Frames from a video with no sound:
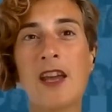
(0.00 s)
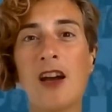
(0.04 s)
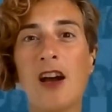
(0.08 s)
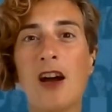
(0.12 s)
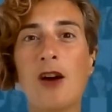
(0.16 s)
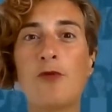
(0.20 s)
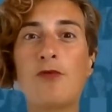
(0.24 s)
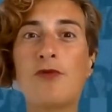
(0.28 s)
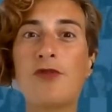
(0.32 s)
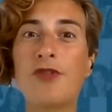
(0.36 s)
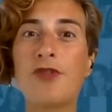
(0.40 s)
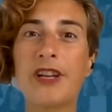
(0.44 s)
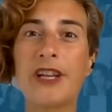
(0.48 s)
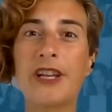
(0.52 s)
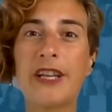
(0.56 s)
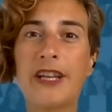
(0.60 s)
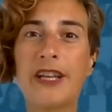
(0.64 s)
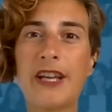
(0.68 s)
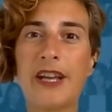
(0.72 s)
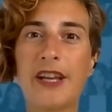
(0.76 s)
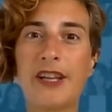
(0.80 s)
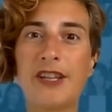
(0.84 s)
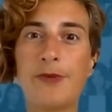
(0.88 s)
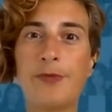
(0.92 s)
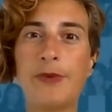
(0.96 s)
a working
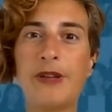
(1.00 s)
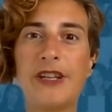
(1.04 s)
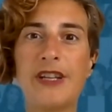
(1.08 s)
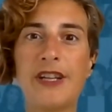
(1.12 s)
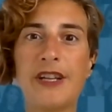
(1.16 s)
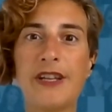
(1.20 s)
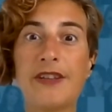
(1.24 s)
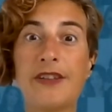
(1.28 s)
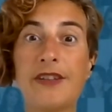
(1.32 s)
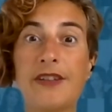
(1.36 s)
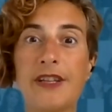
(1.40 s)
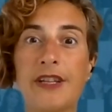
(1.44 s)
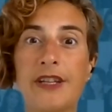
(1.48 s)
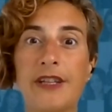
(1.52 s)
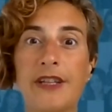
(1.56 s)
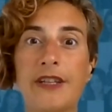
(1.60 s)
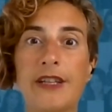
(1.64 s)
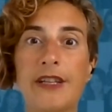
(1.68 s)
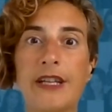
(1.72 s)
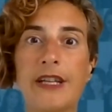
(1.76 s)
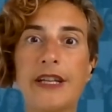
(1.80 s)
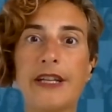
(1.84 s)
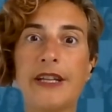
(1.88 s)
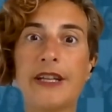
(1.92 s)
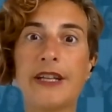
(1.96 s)
experience
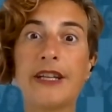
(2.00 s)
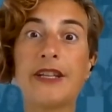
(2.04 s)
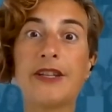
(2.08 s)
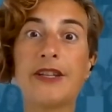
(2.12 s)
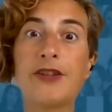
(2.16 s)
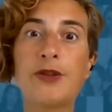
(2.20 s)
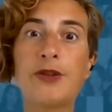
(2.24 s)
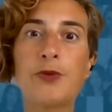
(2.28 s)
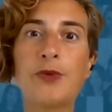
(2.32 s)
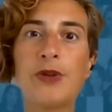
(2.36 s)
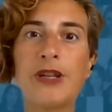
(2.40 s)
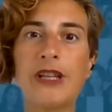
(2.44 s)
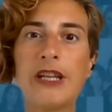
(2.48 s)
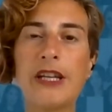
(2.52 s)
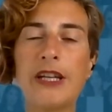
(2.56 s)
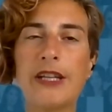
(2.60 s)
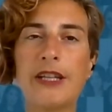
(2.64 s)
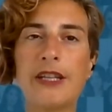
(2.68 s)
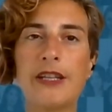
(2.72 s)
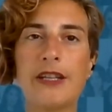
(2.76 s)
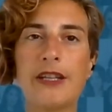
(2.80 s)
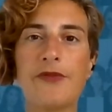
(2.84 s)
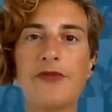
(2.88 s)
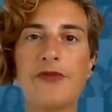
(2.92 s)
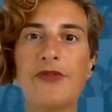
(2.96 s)
in Sweden,
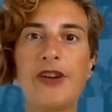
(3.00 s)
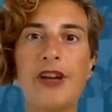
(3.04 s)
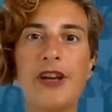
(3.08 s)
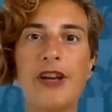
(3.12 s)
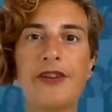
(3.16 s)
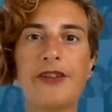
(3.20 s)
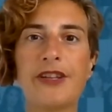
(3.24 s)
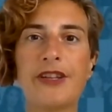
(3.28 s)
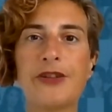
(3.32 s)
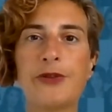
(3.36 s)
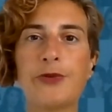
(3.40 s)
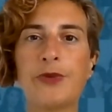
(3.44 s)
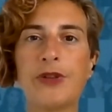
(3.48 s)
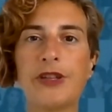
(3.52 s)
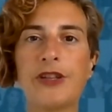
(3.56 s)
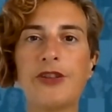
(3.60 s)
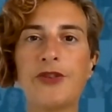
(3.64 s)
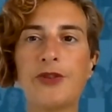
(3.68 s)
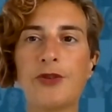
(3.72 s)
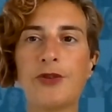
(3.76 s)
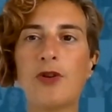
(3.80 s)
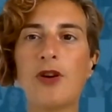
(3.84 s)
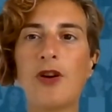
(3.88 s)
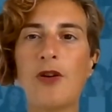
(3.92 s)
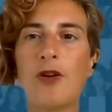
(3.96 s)
in a very
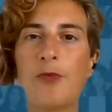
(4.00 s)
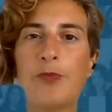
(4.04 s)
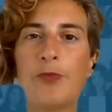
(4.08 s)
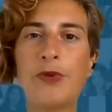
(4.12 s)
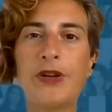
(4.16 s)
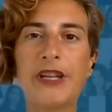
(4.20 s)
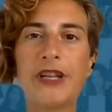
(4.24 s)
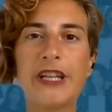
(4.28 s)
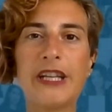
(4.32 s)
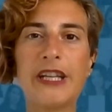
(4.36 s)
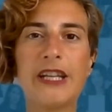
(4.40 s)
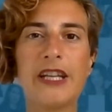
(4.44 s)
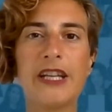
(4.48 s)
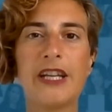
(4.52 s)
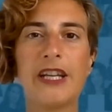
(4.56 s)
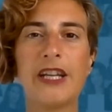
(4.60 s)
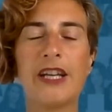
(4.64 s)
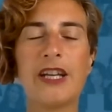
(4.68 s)
Swedish company,